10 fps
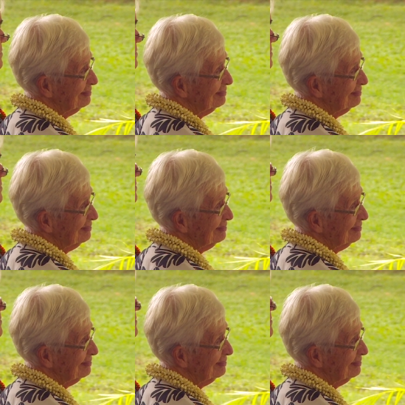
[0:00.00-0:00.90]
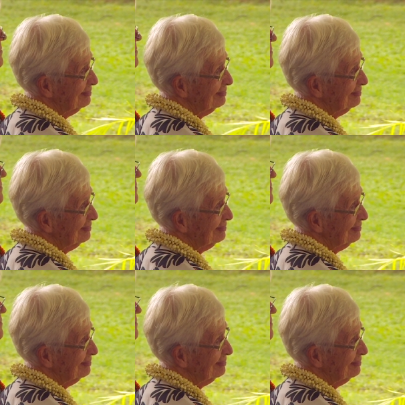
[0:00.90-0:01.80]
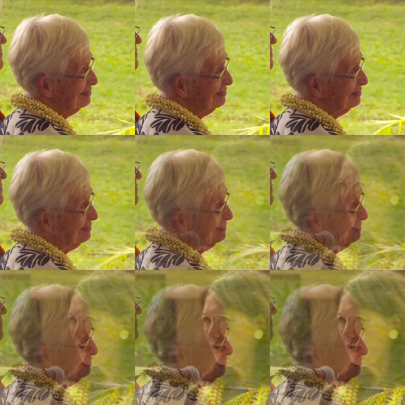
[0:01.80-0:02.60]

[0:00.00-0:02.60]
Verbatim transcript: deep in the genealogy of the Thompson Ohana,